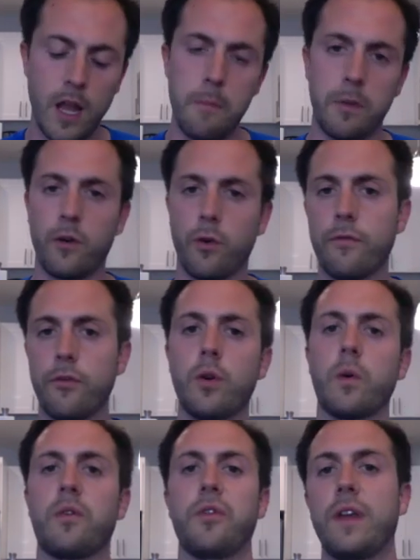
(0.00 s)
But in order for you to
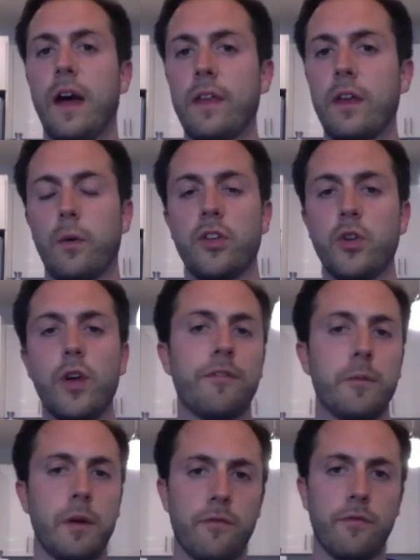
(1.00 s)
work with your downline well, you have
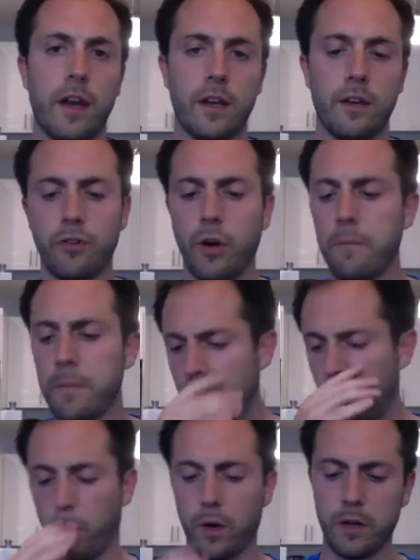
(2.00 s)
to be effective. So
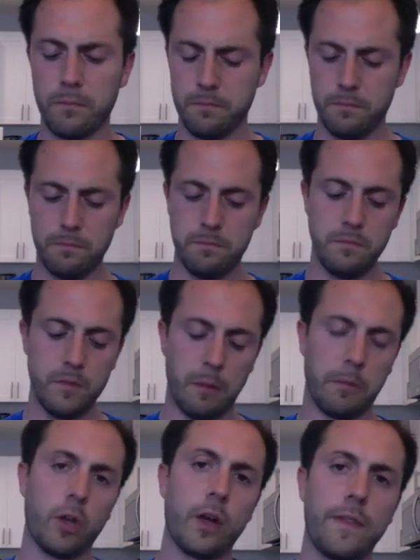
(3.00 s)
we're gonna
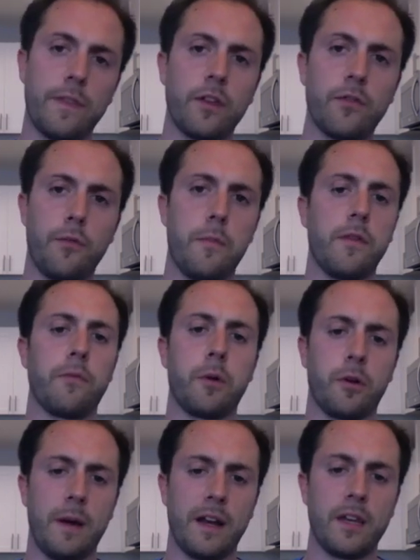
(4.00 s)
look at this from the
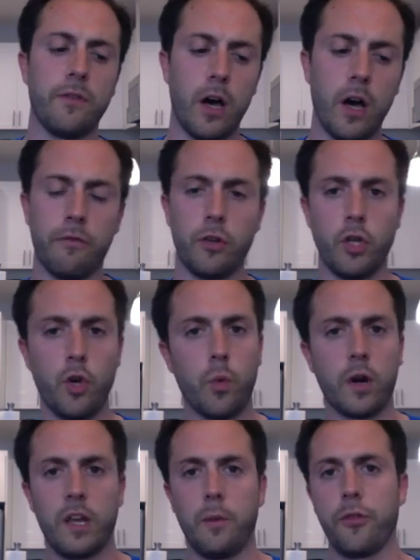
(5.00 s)
perspective of you
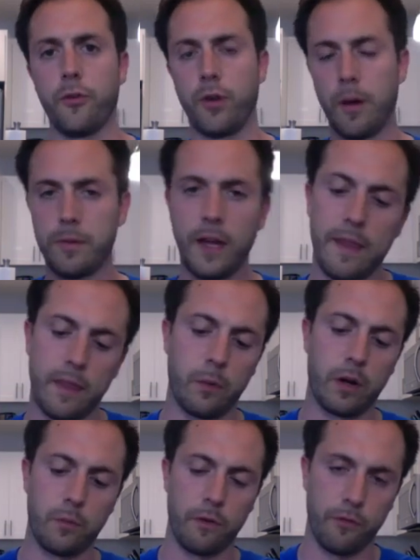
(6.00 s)
working with your upline, and then we're
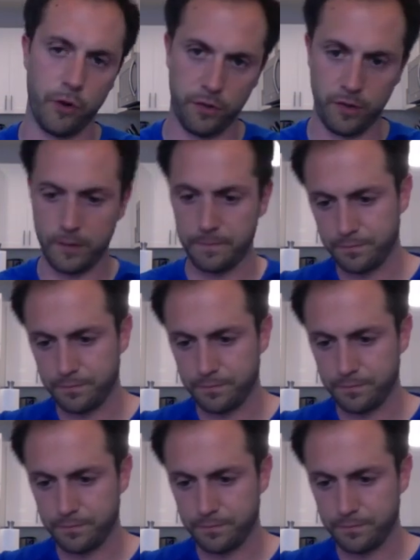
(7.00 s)
gonna reverse it,